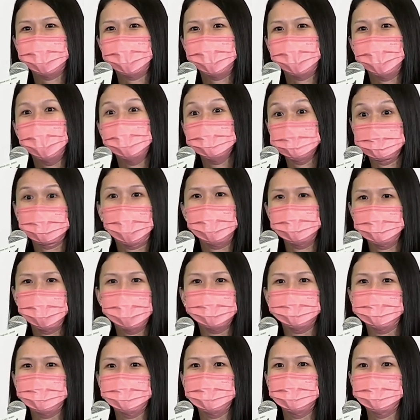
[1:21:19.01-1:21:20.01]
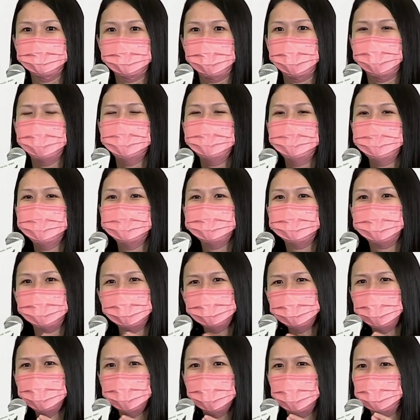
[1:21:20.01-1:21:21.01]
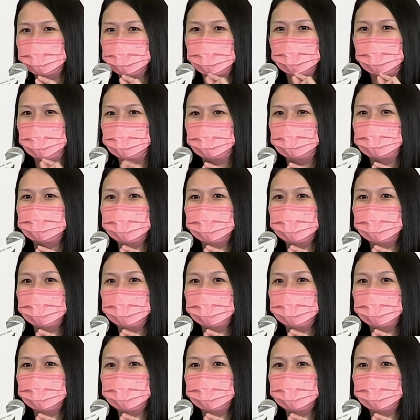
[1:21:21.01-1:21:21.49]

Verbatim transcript: so so that we can really uh, focus